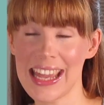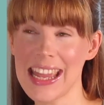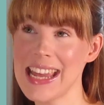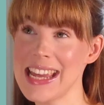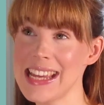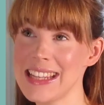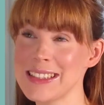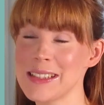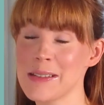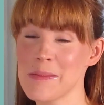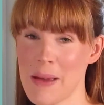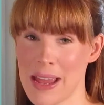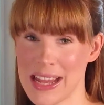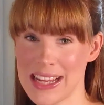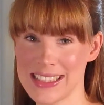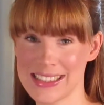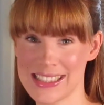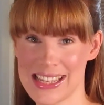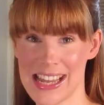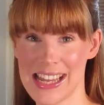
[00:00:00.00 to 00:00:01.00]
It is
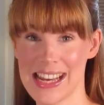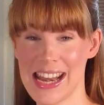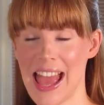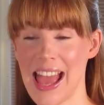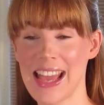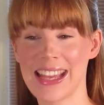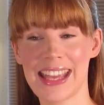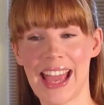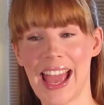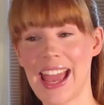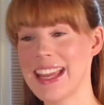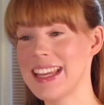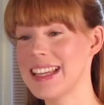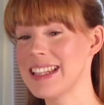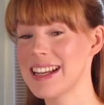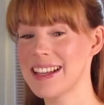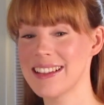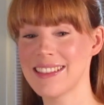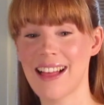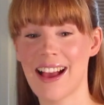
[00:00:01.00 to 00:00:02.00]
amazing.
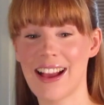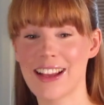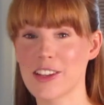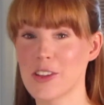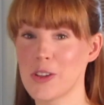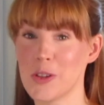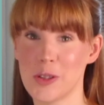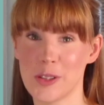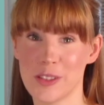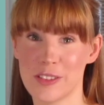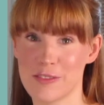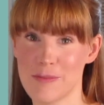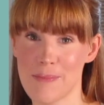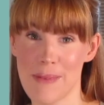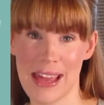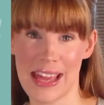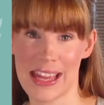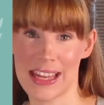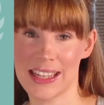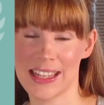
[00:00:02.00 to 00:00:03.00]
Again, like All
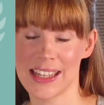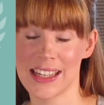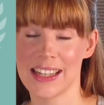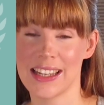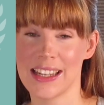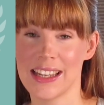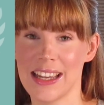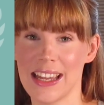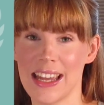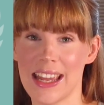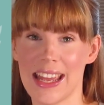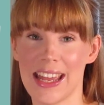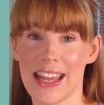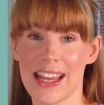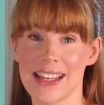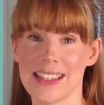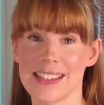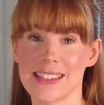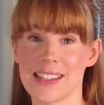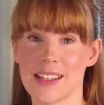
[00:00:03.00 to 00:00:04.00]
of Me,
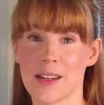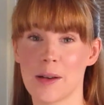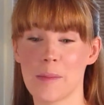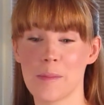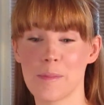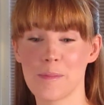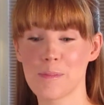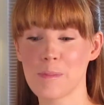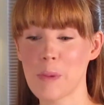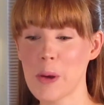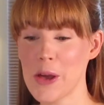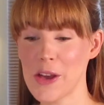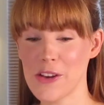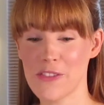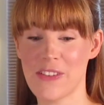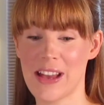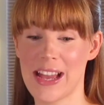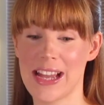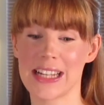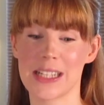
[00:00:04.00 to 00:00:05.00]
it's
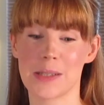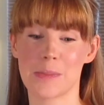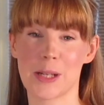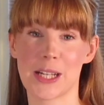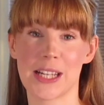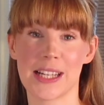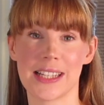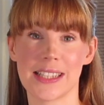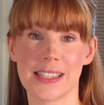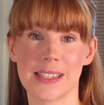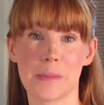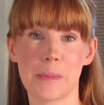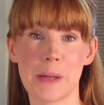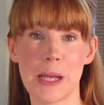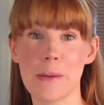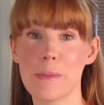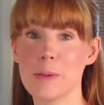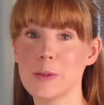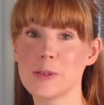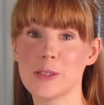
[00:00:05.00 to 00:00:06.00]
perfect because
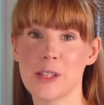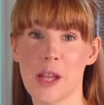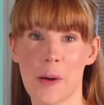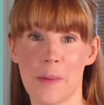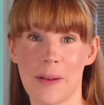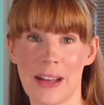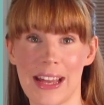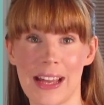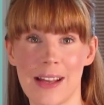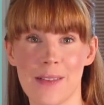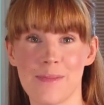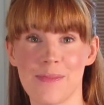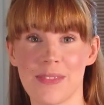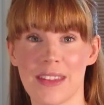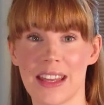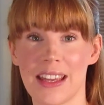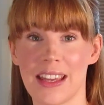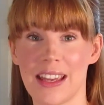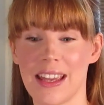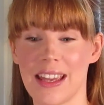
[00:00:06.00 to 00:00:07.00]
people know it.
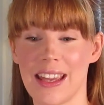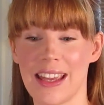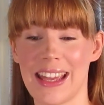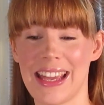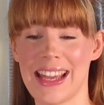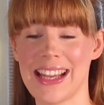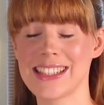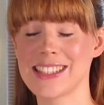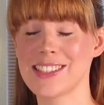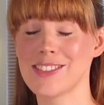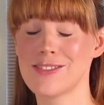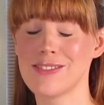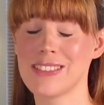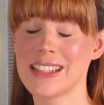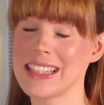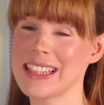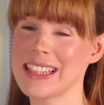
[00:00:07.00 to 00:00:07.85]
It's a